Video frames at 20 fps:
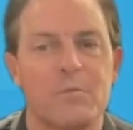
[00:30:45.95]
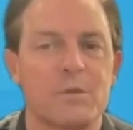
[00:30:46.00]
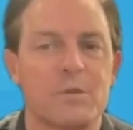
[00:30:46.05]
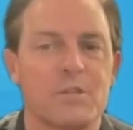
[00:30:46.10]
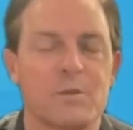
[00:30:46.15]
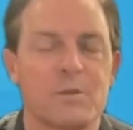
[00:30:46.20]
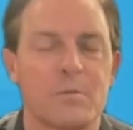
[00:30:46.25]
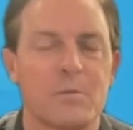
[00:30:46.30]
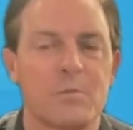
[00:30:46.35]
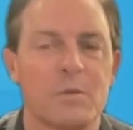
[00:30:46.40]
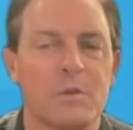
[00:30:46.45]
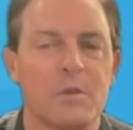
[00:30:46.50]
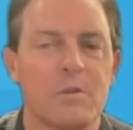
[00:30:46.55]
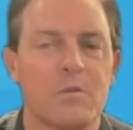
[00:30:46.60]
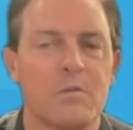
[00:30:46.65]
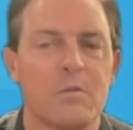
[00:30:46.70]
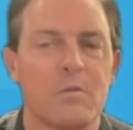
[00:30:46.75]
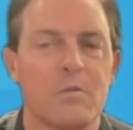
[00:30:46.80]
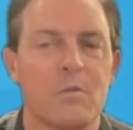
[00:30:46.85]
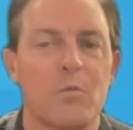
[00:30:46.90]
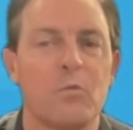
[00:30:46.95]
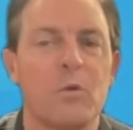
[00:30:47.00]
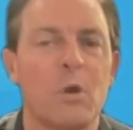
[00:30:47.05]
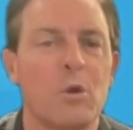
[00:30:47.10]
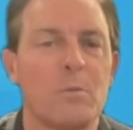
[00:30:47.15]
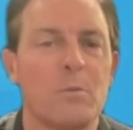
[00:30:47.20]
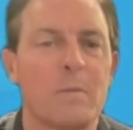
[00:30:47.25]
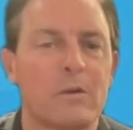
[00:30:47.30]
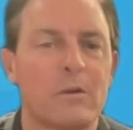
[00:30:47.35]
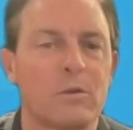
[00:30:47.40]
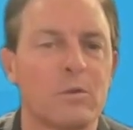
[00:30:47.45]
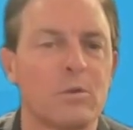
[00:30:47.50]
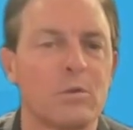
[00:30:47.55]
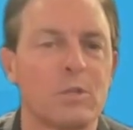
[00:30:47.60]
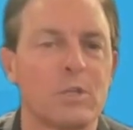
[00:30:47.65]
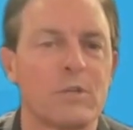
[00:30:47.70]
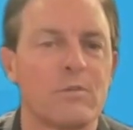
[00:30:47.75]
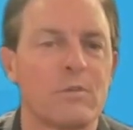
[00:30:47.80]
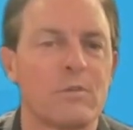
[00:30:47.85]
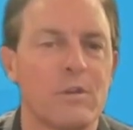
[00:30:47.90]
which is something we wrote about
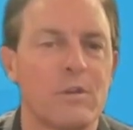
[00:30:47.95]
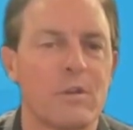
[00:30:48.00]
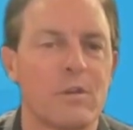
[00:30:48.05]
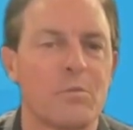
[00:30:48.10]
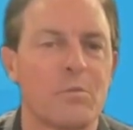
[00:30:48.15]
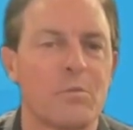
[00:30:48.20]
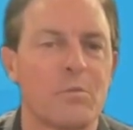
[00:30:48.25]
earlier in the year,